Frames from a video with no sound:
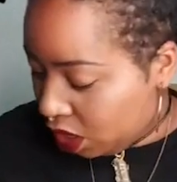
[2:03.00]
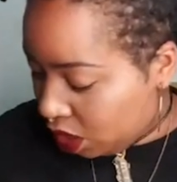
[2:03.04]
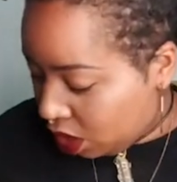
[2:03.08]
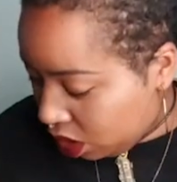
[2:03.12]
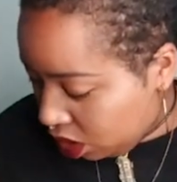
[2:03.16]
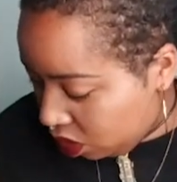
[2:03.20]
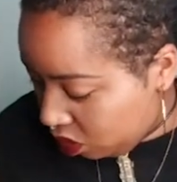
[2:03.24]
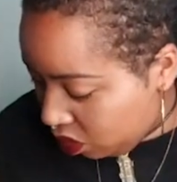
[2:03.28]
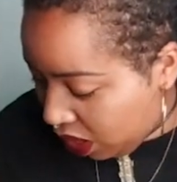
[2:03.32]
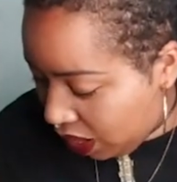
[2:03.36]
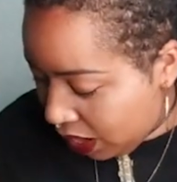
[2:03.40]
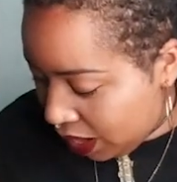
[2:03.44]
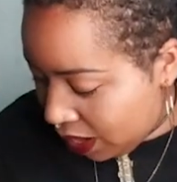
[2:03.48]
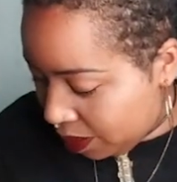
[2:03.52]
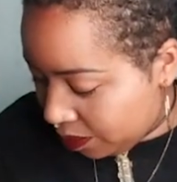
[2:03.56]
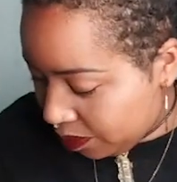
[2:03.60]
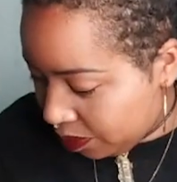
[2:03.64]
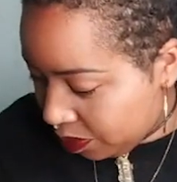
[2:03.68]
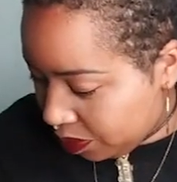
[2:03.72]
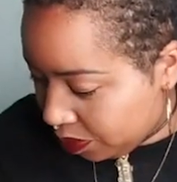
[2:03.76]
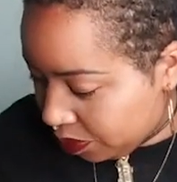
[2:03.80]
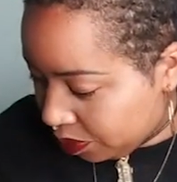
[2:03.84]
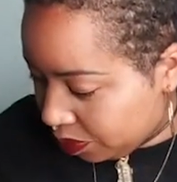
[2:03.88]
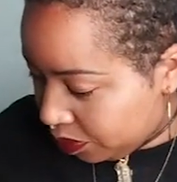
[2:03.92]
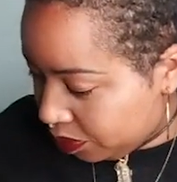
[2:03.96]
All right.
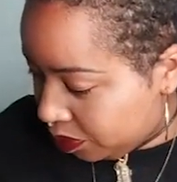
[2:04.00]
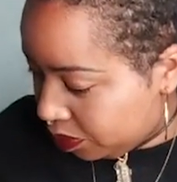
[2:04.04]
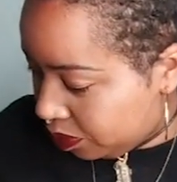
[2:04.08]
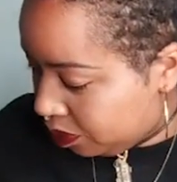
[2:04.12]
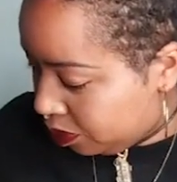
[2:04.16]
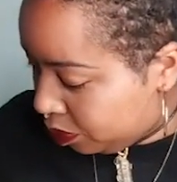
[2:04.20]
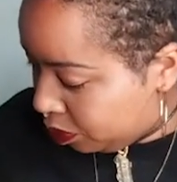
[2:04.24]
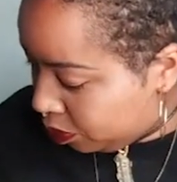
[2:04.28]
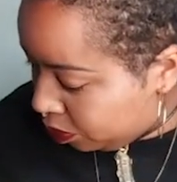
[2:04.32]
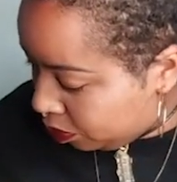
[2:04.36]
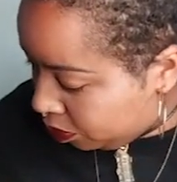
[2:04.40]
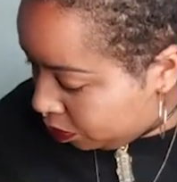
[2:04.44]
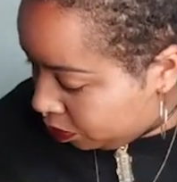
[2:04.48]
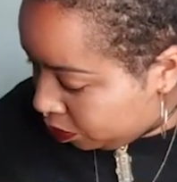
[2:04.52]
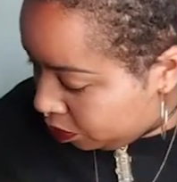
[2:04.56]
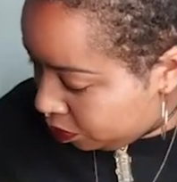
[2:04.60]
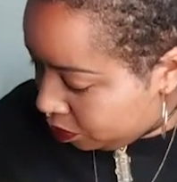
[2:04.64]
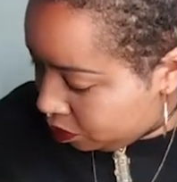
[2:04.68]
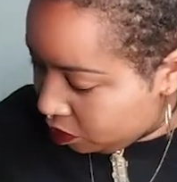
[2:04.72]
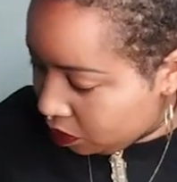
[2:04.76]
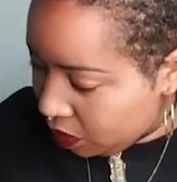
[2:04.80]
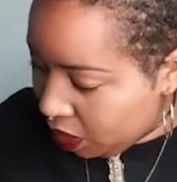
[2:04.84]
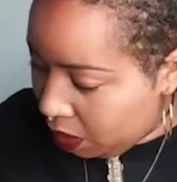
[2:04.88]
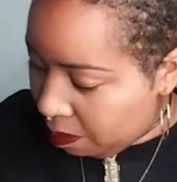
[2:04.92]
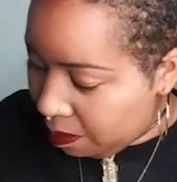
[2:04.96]

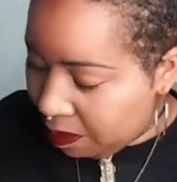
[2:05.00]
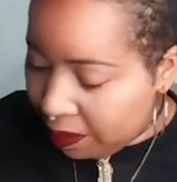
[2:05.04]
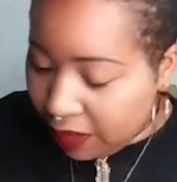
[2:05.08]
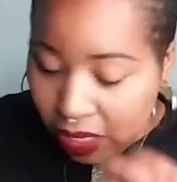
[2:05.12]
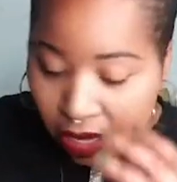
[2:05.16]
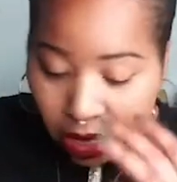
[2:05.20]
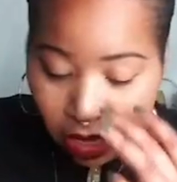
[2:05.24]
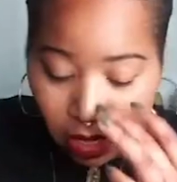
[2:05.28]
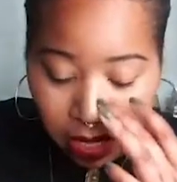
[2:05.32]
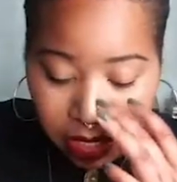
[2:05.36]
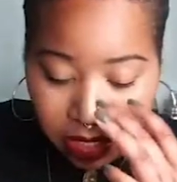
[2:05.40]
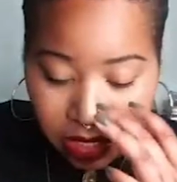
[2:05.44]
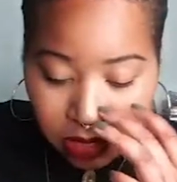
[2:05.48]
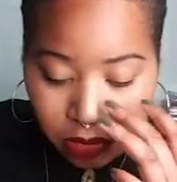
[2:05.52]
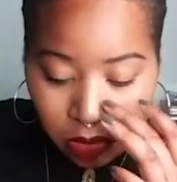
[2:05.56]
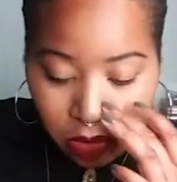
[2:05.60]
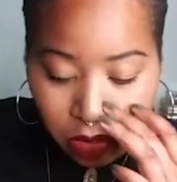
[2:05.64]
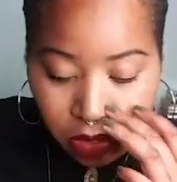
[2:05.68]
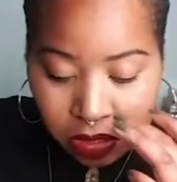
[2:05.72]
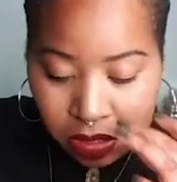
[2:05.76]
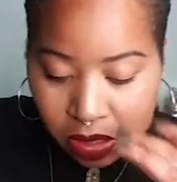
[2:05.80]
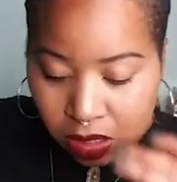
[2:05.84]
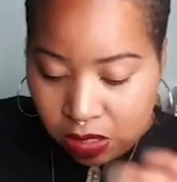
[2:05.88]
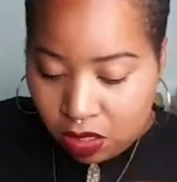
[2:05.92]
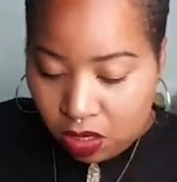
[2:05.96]
I might get some
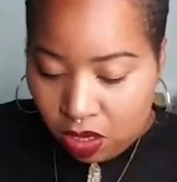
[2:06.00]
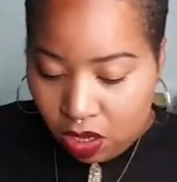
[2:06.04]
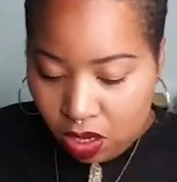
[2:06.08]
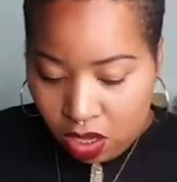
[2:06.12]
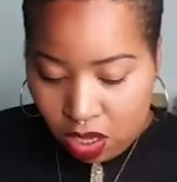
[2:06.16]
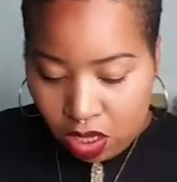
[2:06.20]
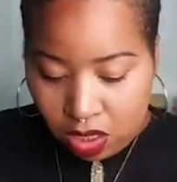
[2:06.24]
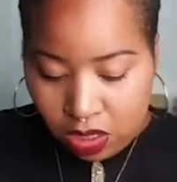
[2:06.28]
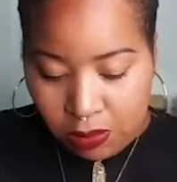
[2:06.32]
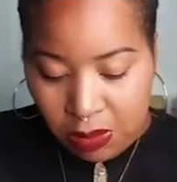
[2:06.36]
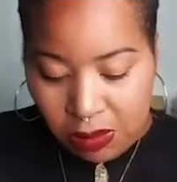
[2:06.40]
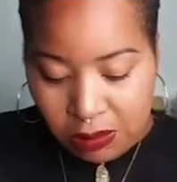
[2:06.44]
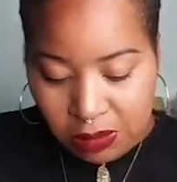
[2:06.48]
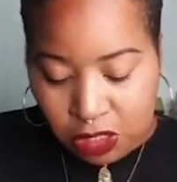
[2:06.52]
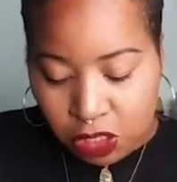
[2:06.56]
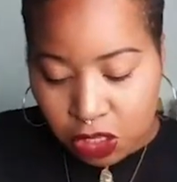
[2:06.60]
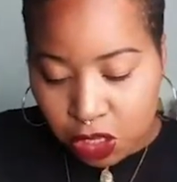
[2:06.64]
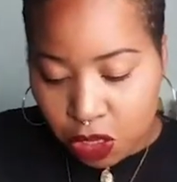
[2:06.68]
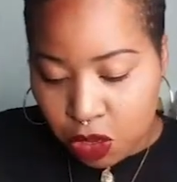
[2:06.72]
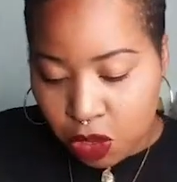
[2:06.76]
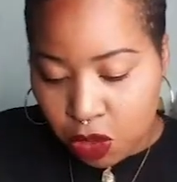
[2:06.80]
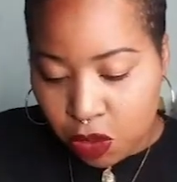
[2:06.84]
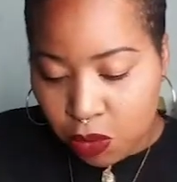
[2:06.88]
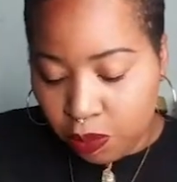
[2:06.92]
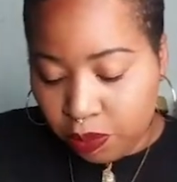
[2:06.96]
goddess cards, maybe
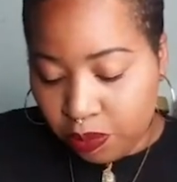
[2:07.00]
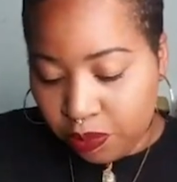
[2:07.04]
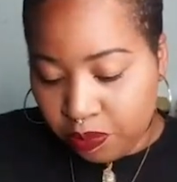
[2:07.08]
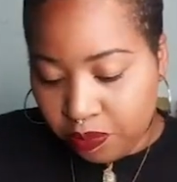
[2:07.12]
2.